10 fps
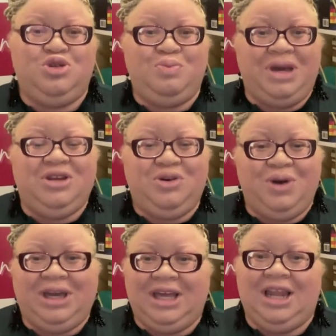You've been
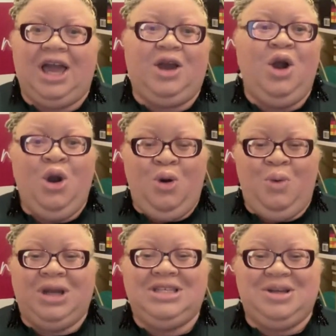doing it. Like,
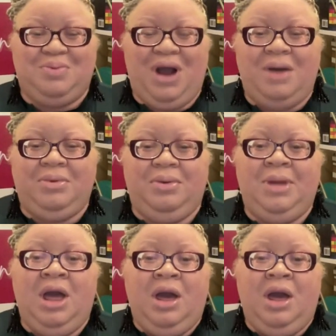what is the problem?